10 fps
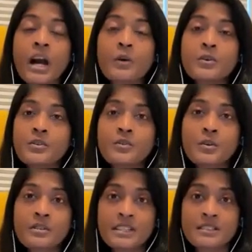how your
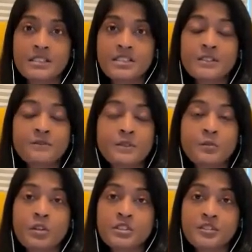role needs to shift
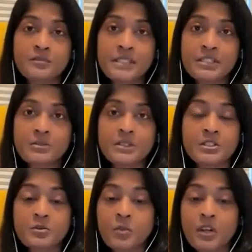from what you've been
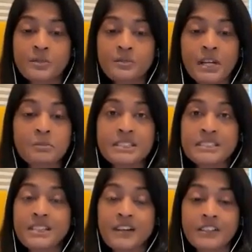doing to what you might be
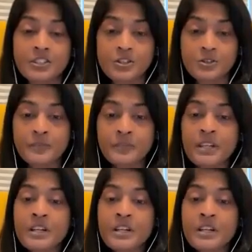desiring to do.